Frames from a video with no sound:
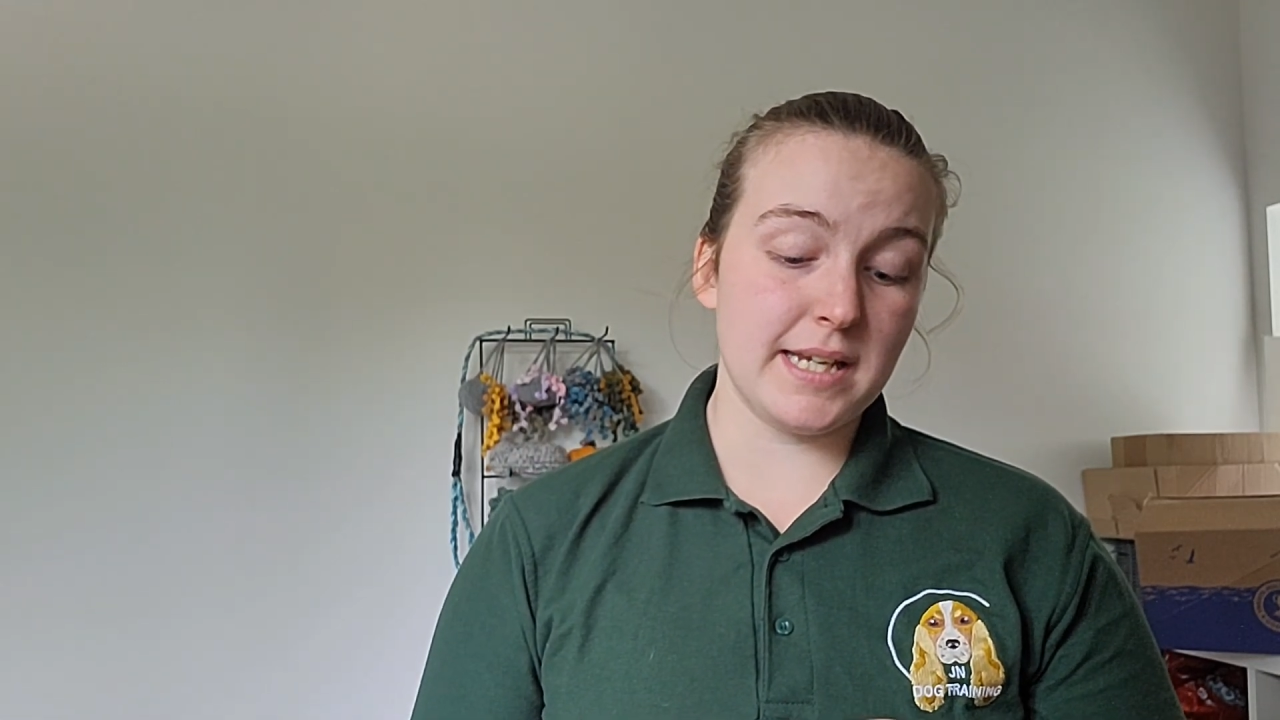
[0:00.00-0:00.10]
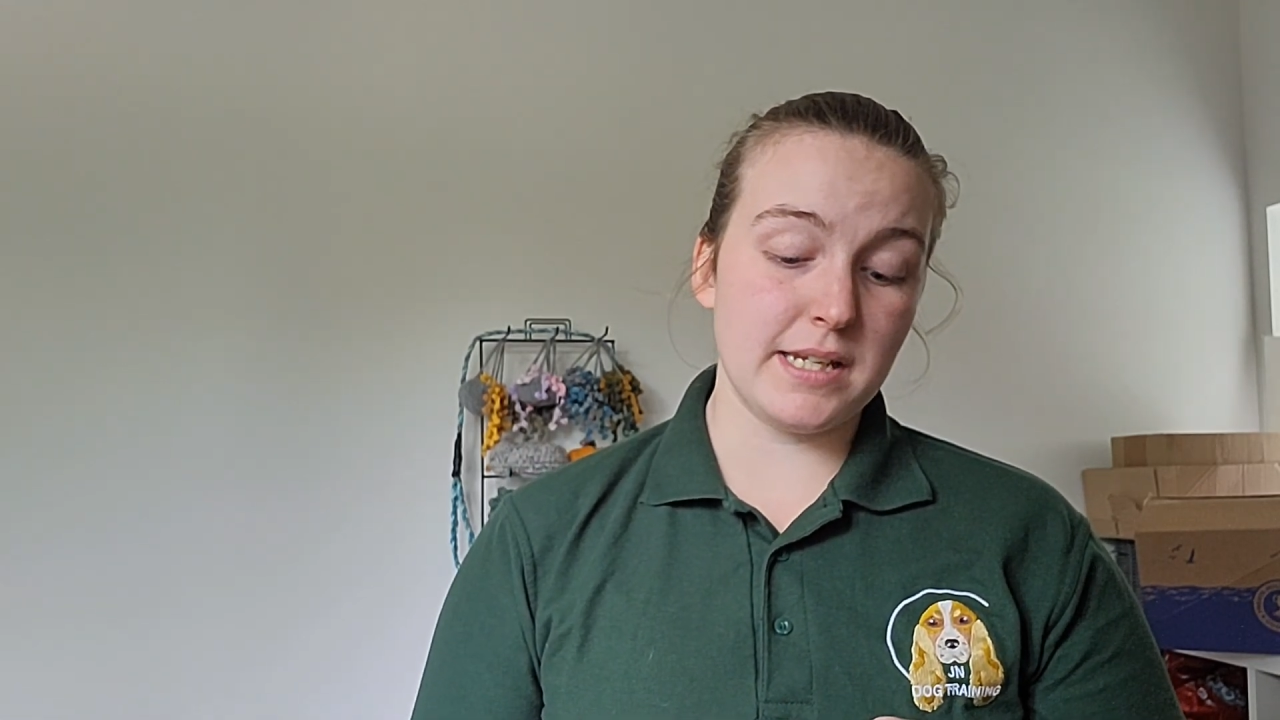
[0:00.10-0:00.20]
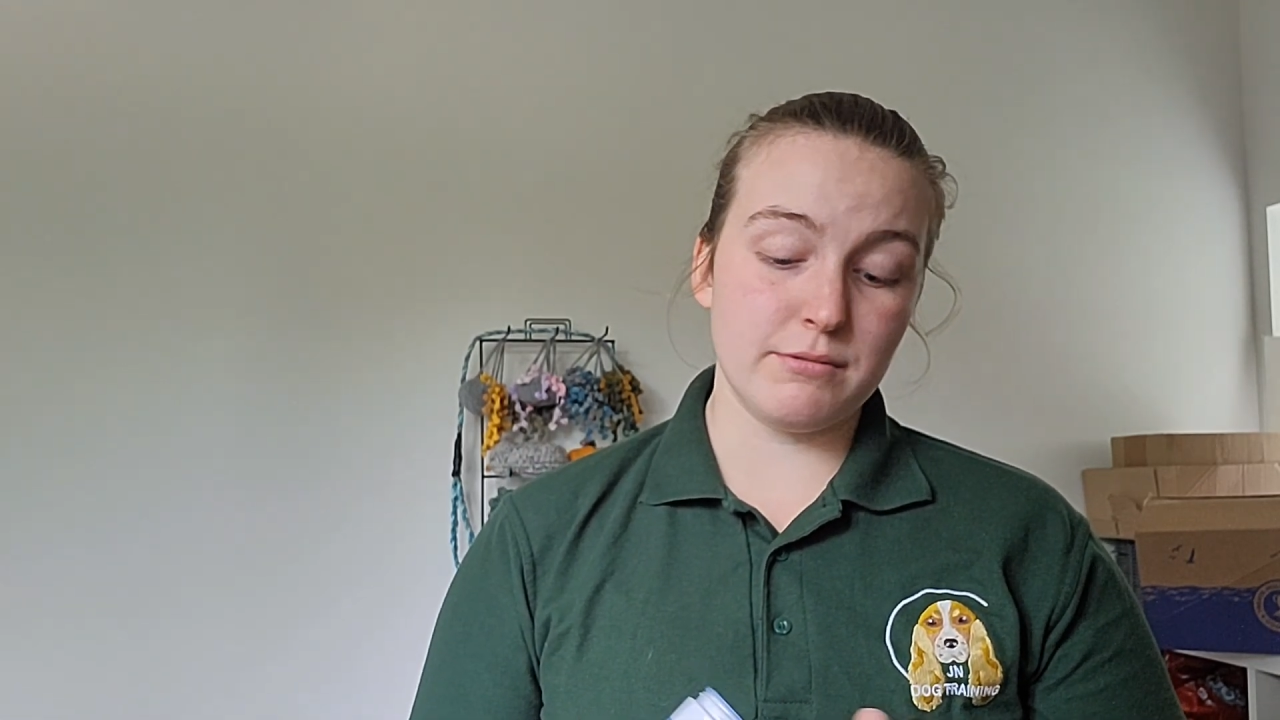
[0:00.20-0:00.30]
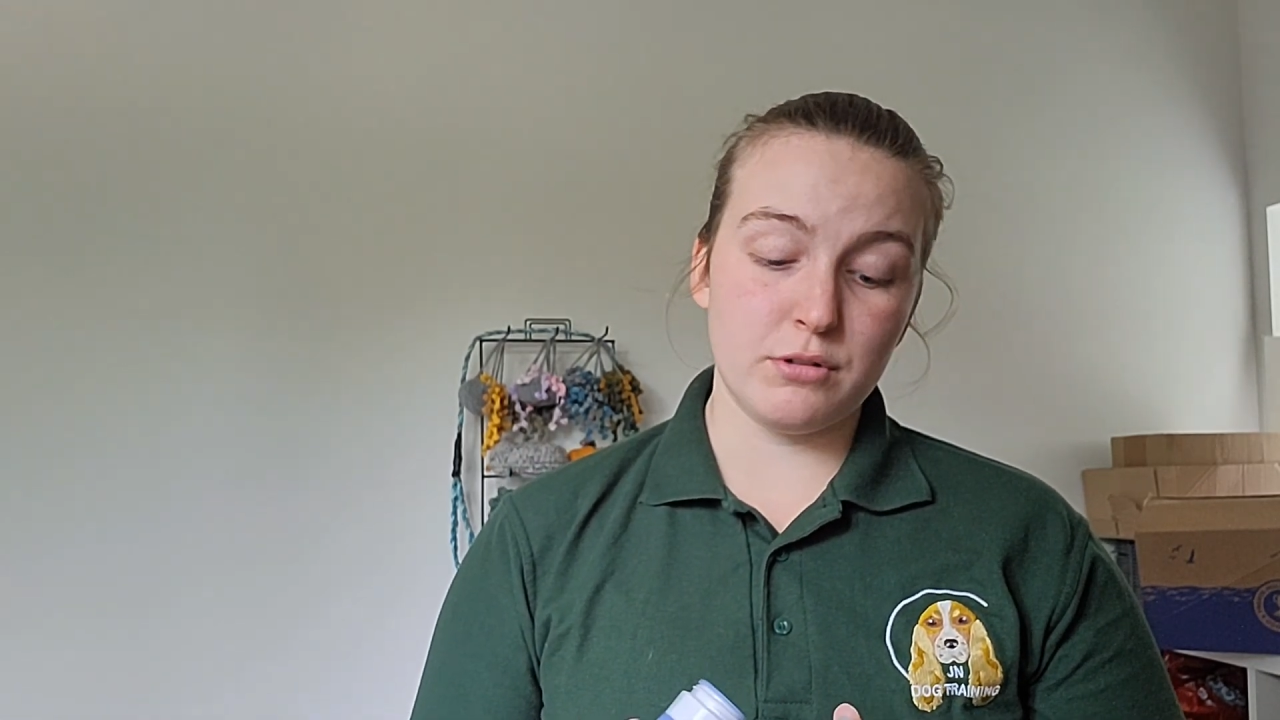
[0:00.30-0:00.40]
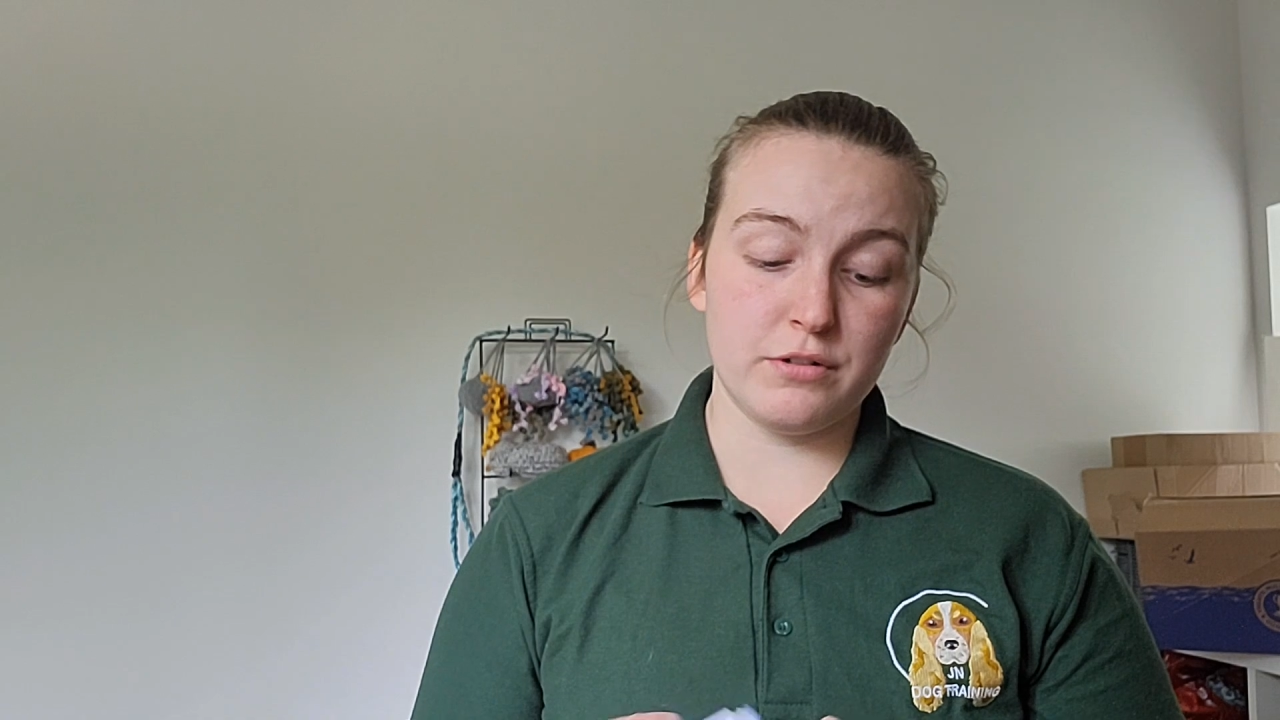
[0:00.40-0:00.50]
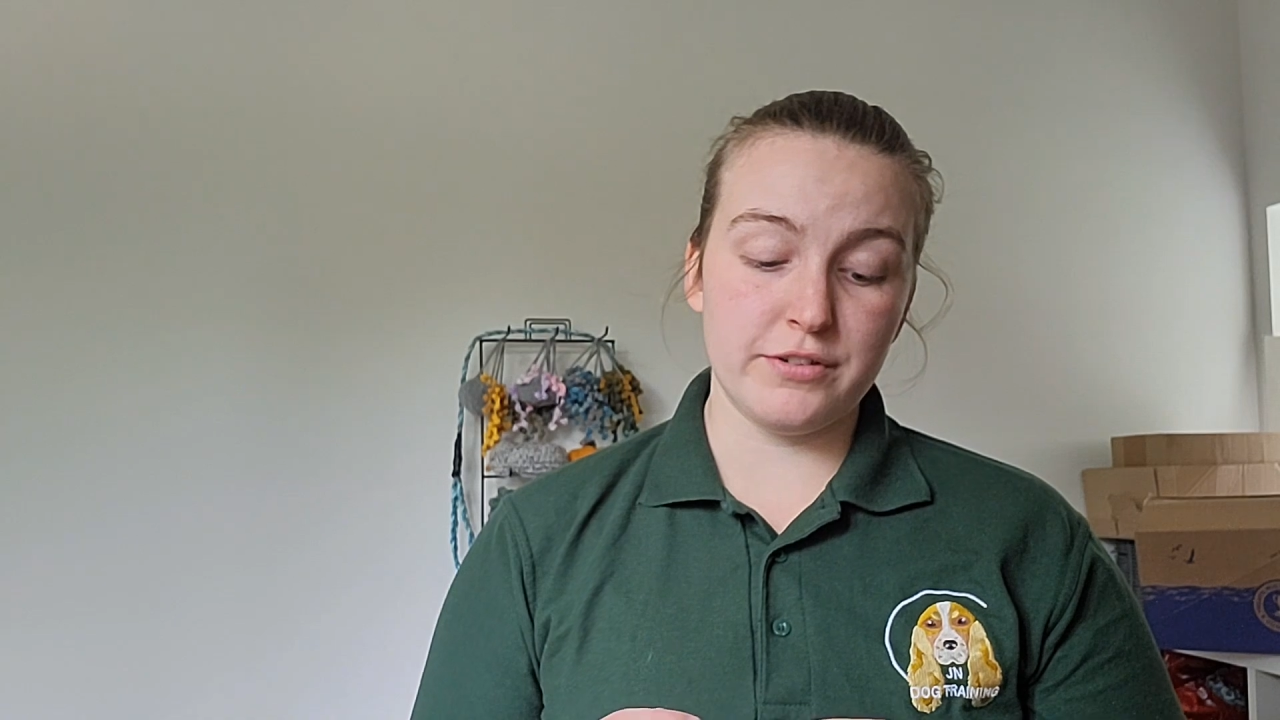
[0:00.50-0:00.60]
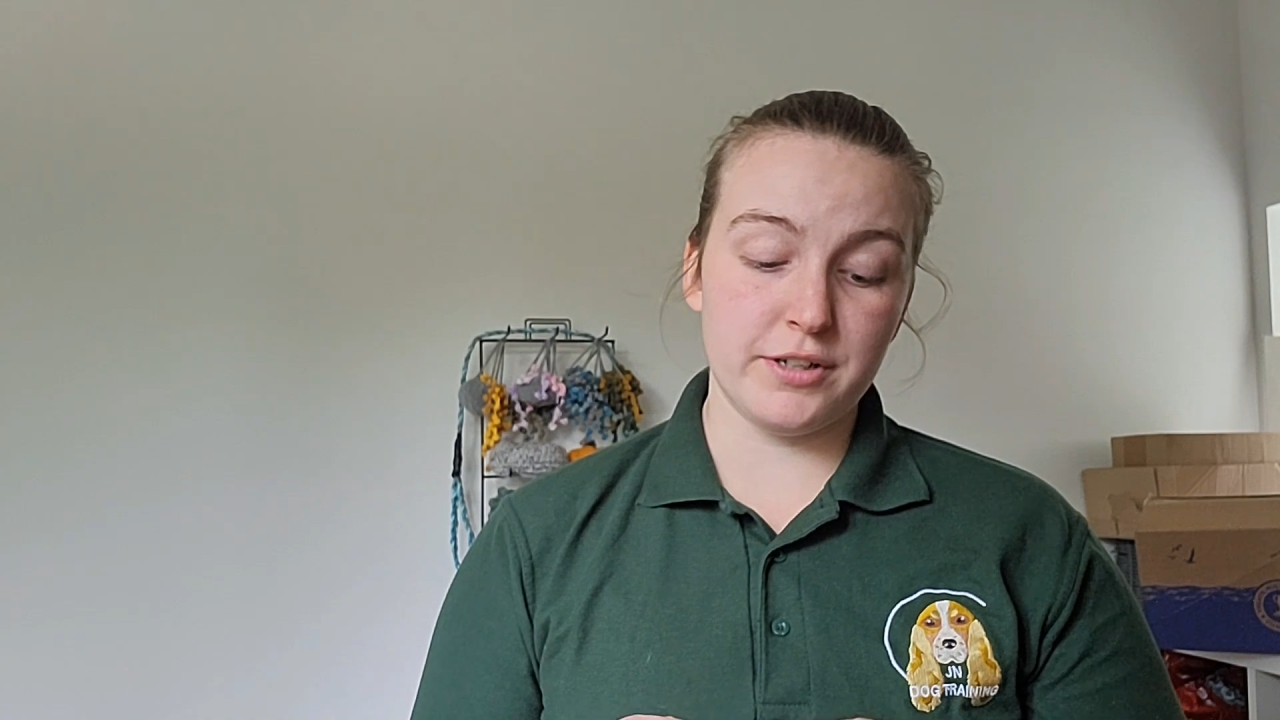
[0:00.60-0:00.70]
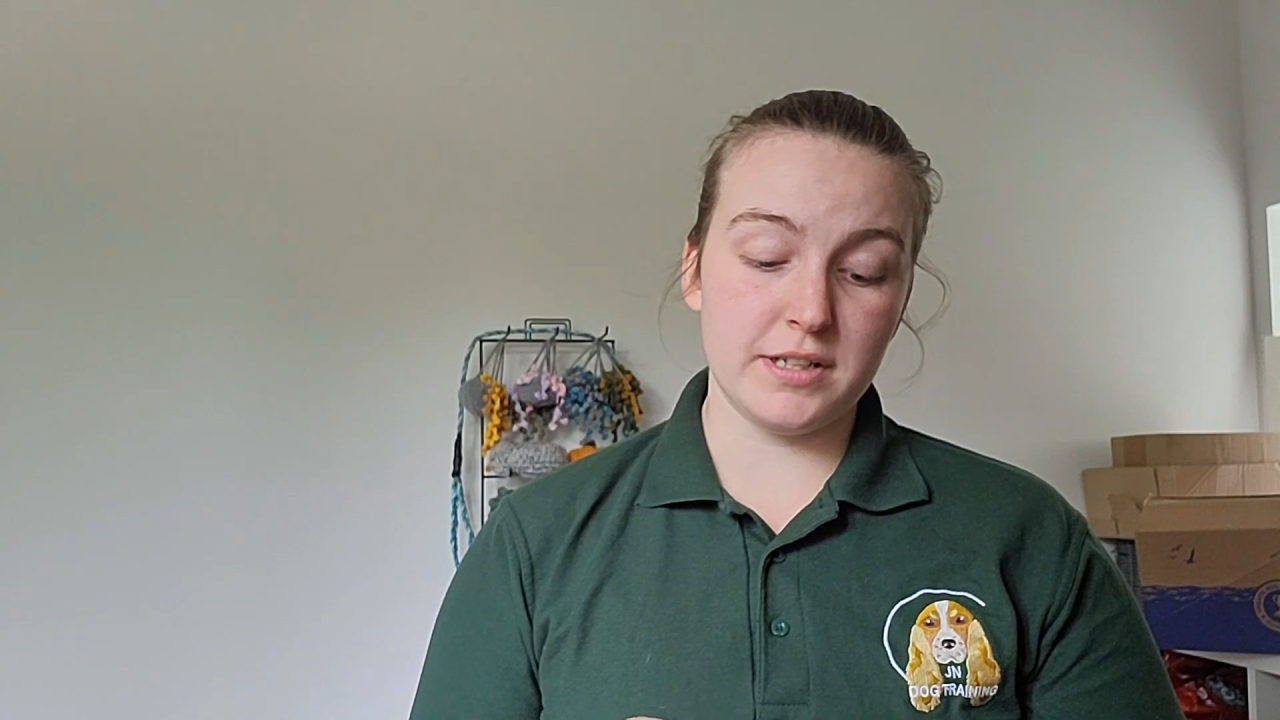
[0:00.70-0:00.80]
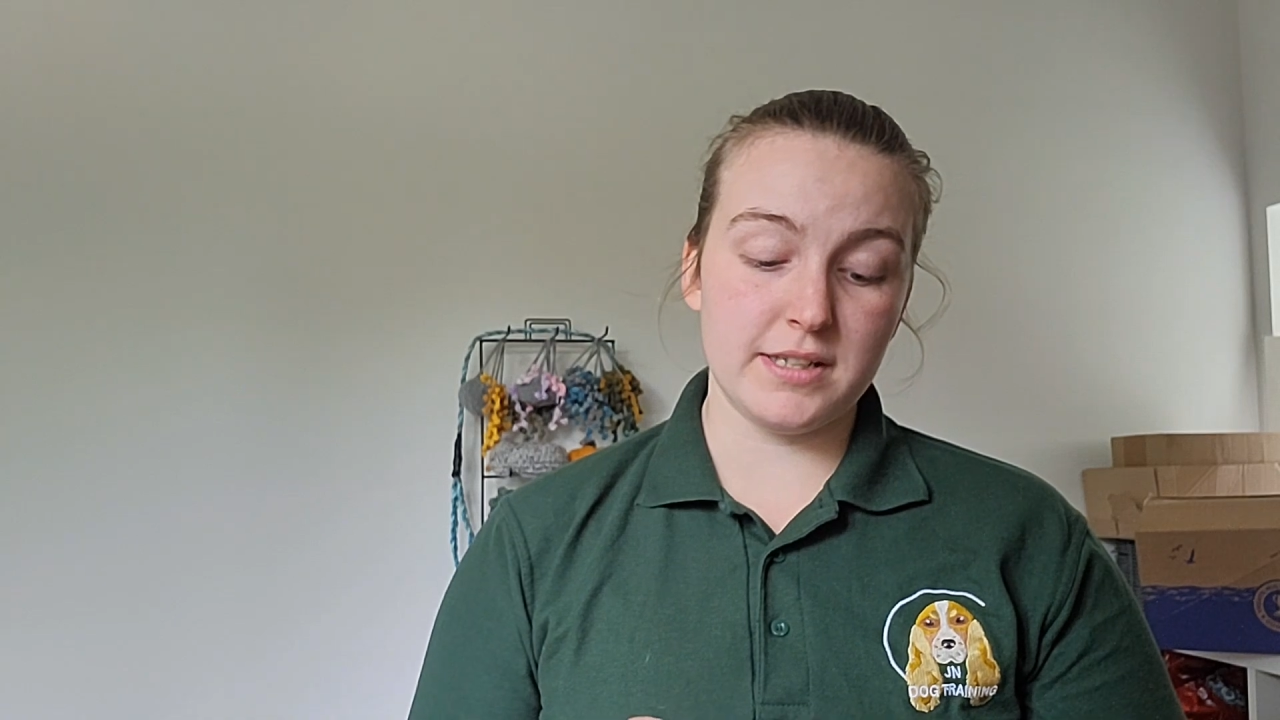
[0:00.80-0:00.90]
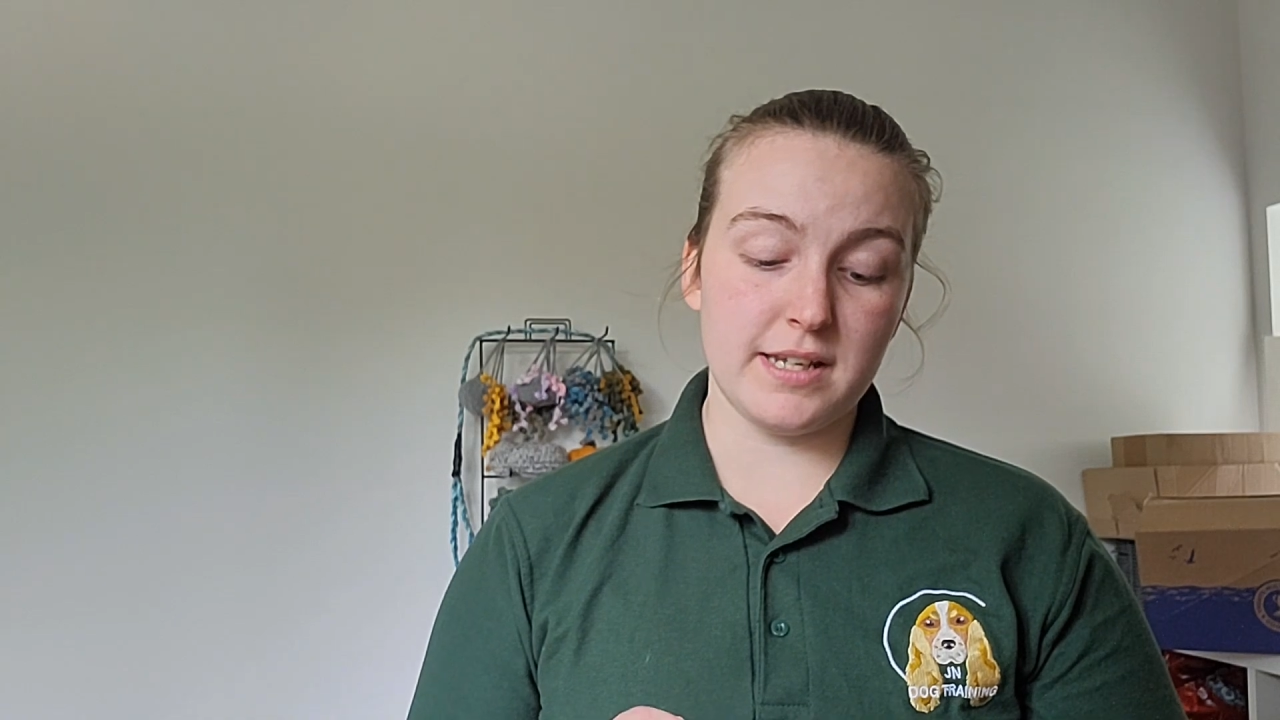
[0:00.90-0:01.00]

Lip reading: get your raw food in